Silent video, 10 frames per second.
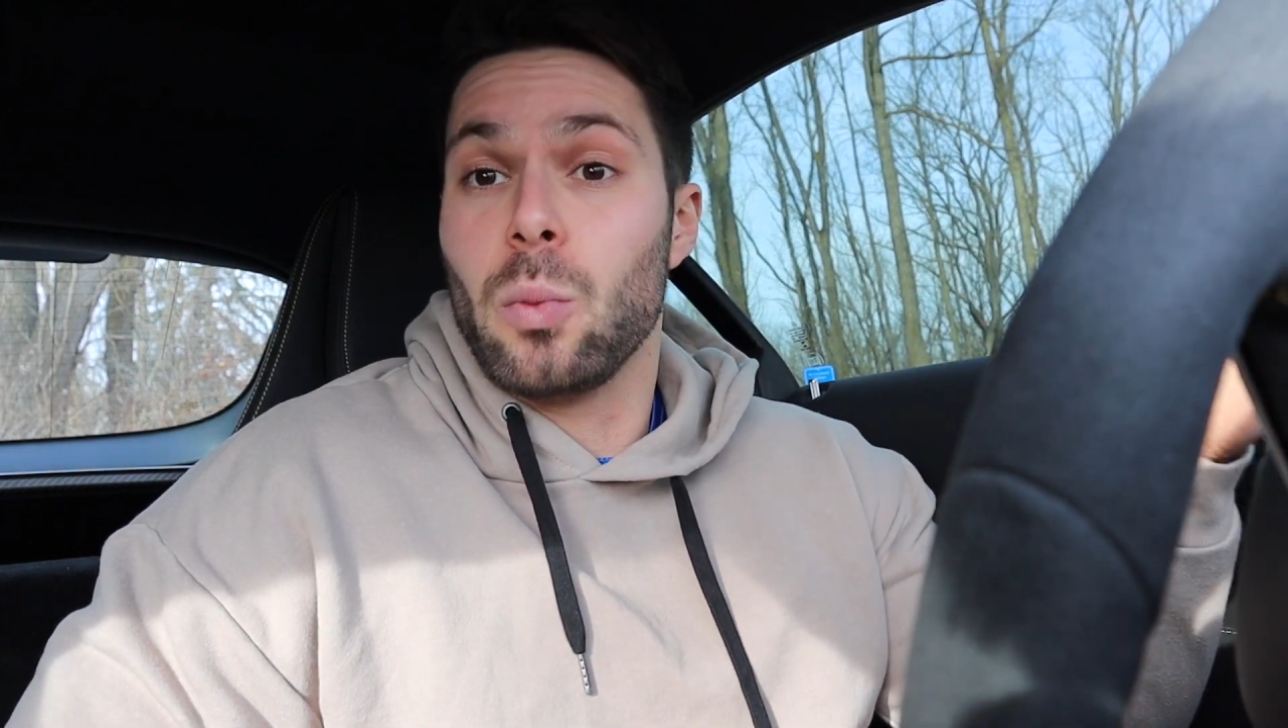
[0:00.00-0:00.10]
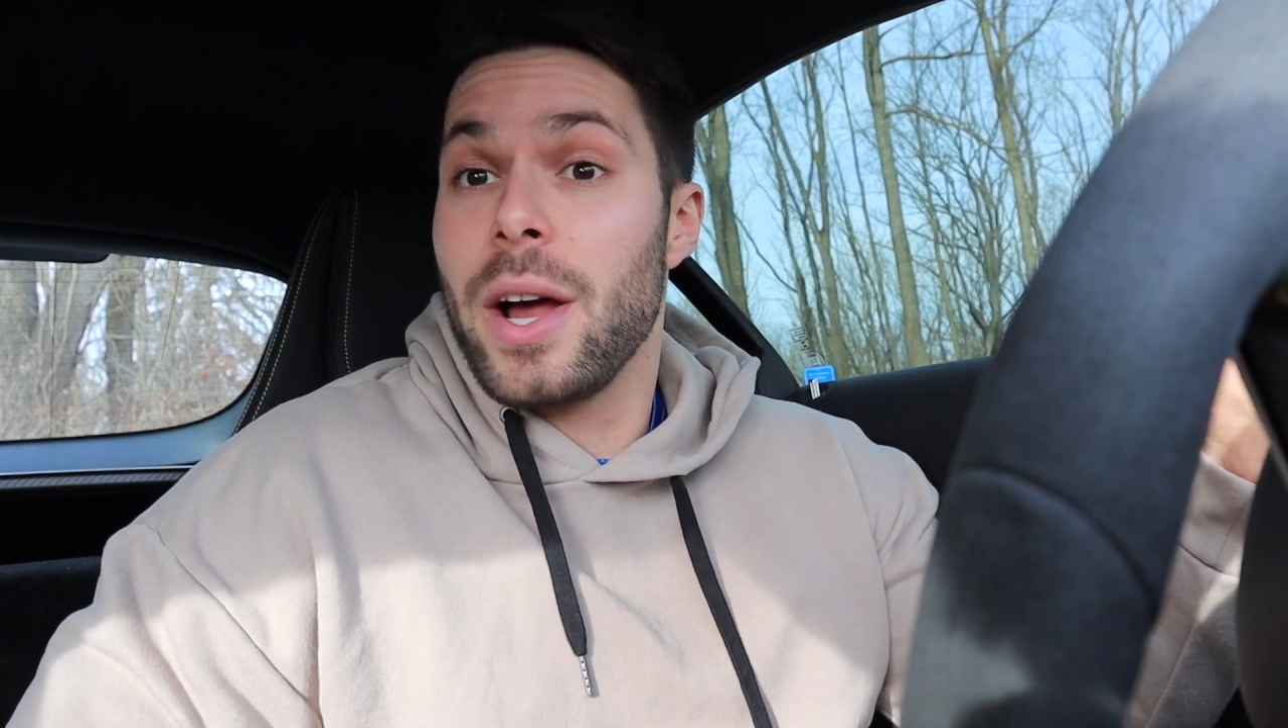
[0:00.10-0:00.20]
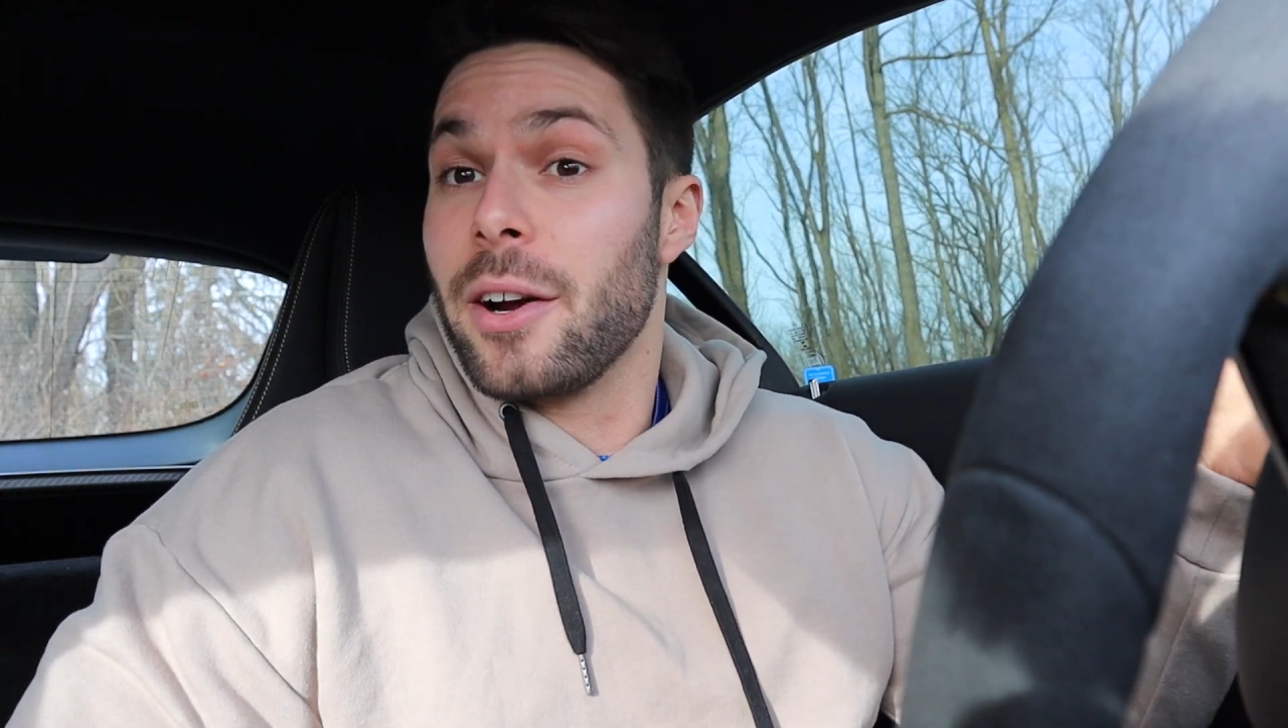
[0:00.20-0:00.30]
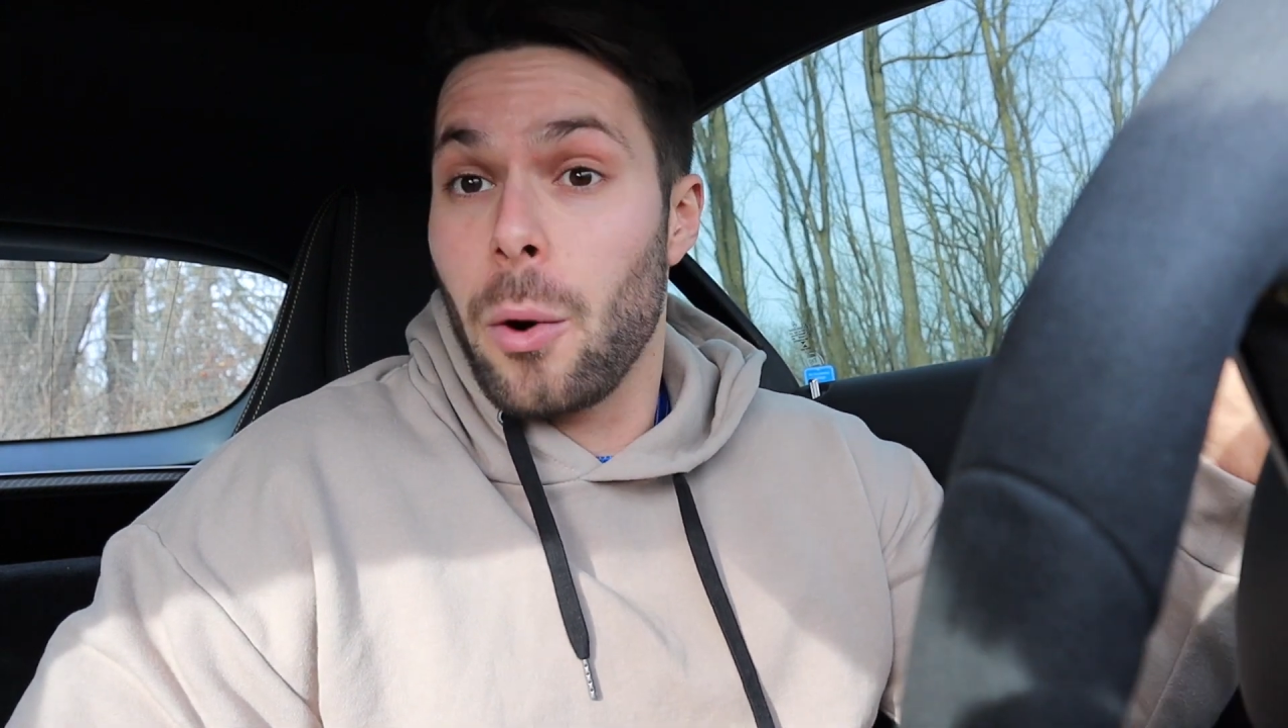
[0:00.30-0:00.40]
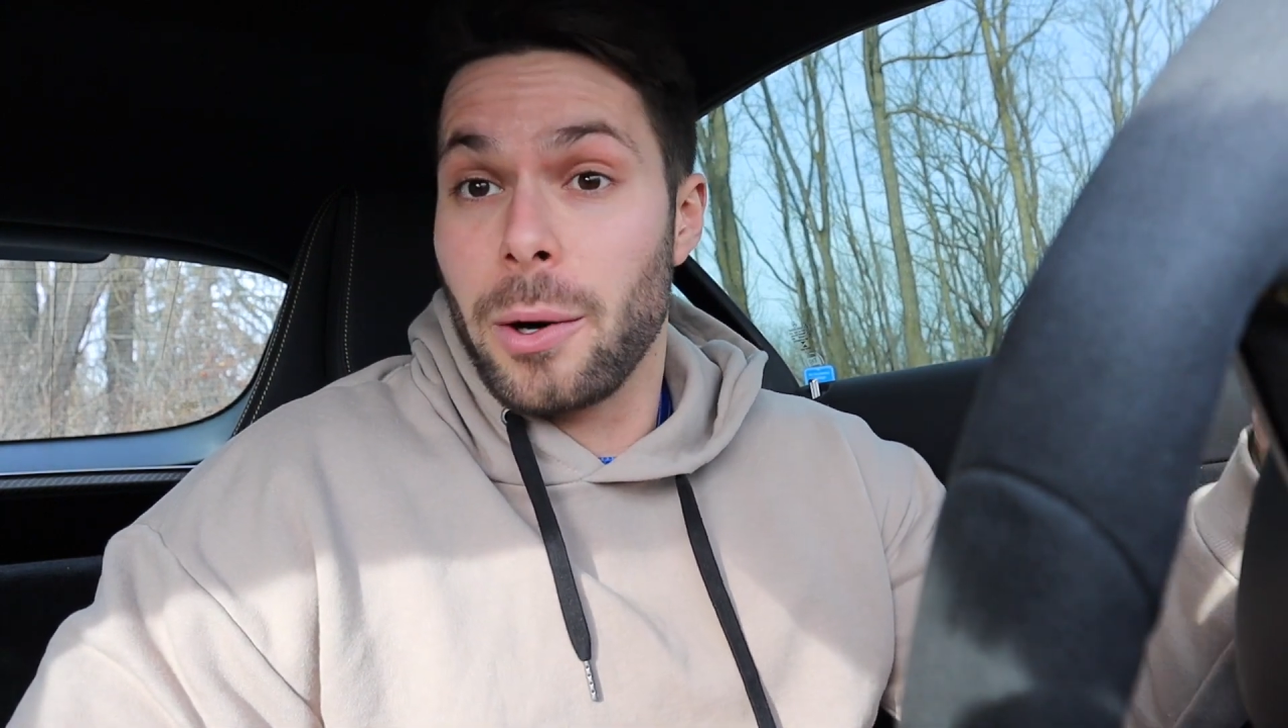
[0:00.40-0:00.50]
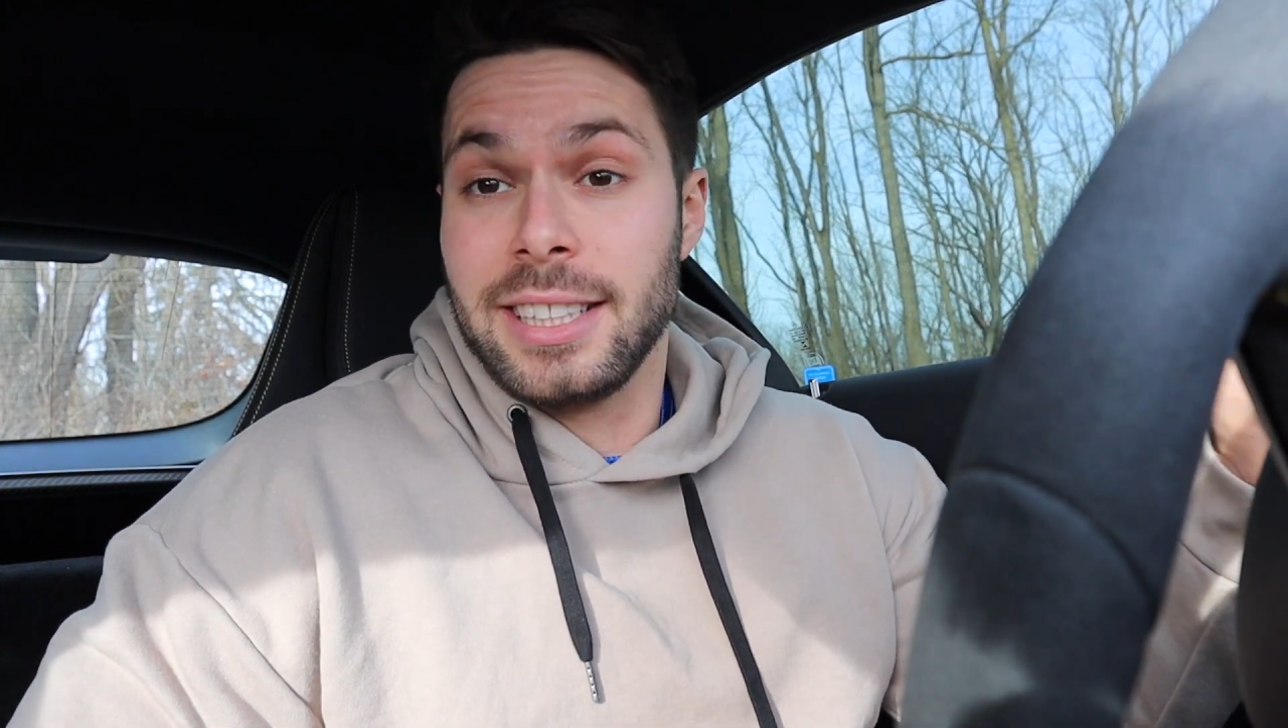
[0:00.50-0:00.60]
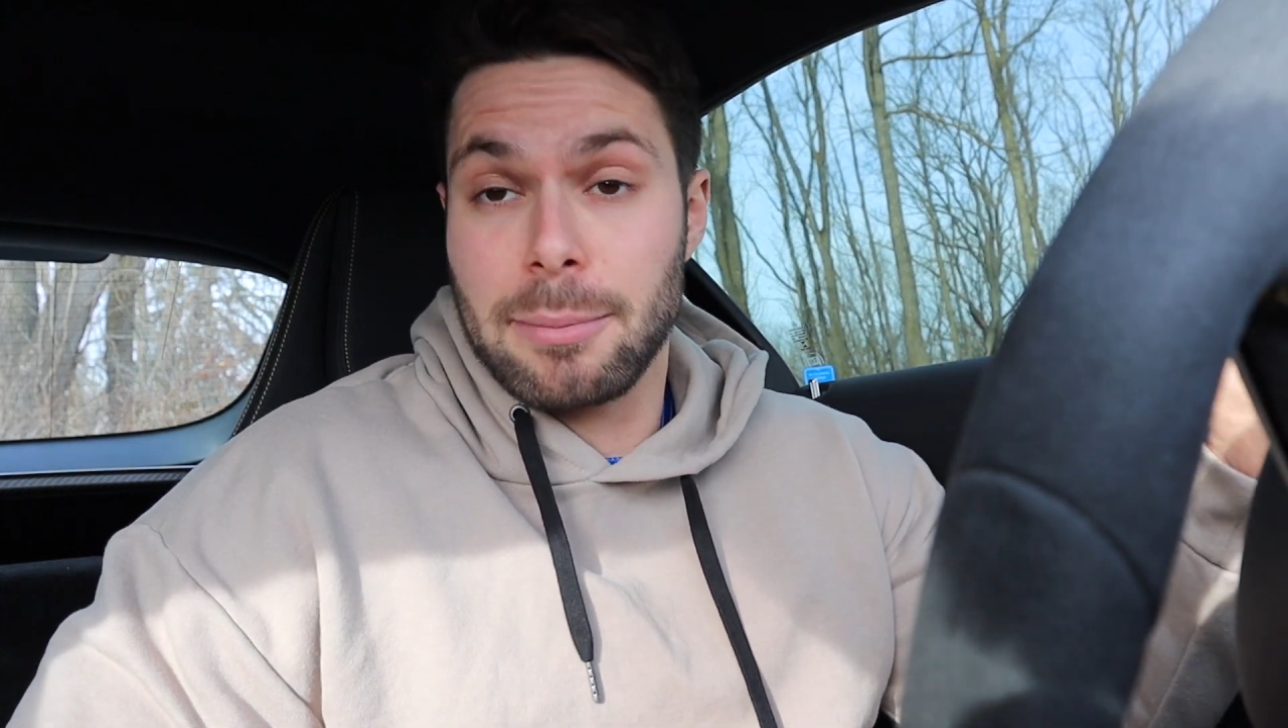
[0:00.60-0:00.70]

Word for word: went according